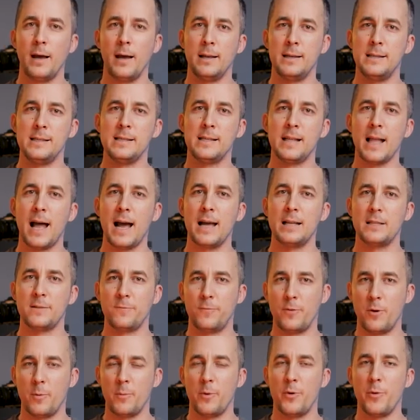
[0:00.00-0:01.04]
these lights
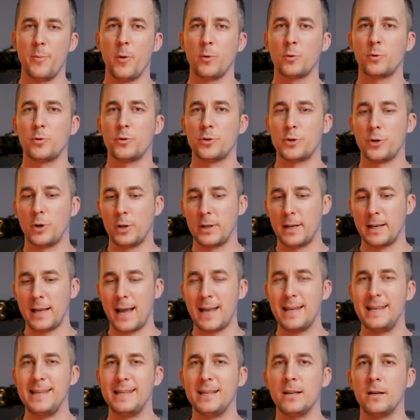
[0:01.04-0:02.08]
from a remote control that I
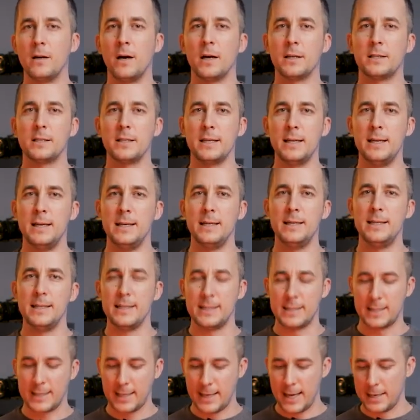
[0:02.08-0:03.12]
didn't got in
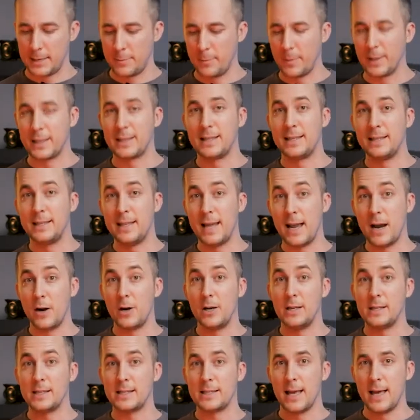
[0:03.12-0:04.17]
this kit, but there
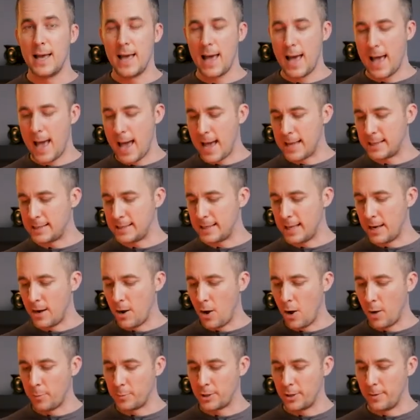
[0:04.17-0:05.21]
is as an
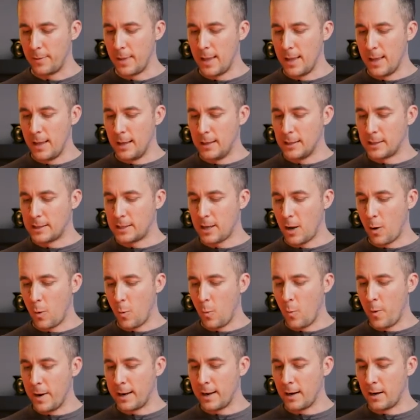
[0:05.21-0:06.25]
option. So
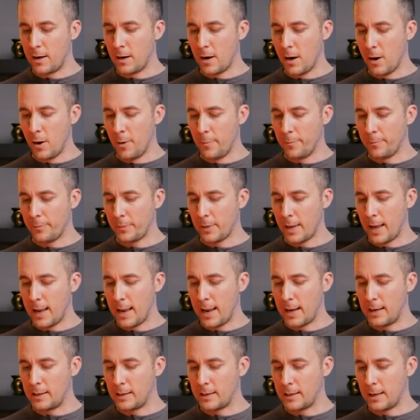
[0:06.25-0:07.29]
we can go
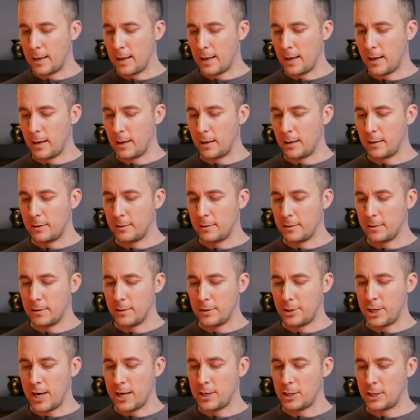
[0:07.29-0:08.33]
and
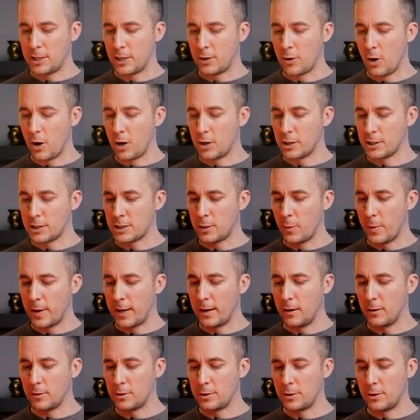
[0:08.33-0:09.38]
change the colors. So we can
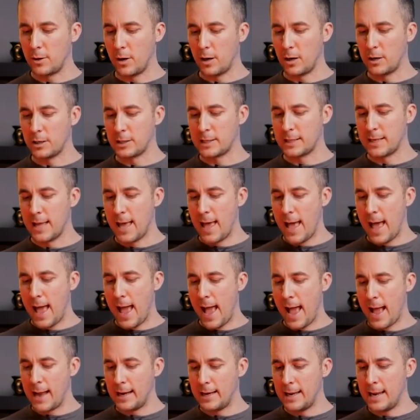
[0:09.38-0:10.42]
go to colors,
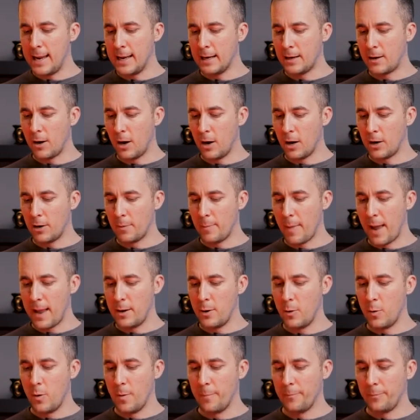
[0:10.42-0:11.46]
and in color
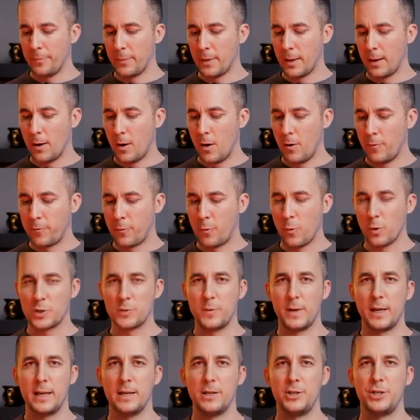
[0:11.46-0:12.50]
menu, of course,
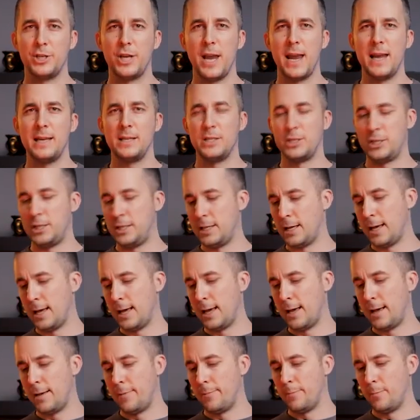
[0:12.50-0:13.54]
we can change
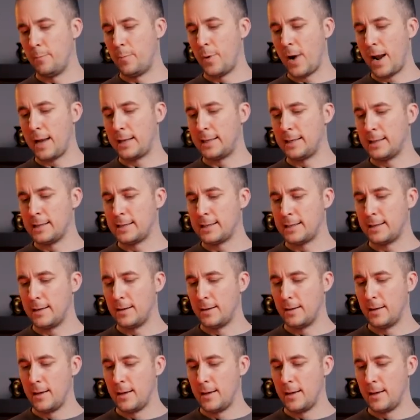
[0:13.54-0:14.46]
the brightness.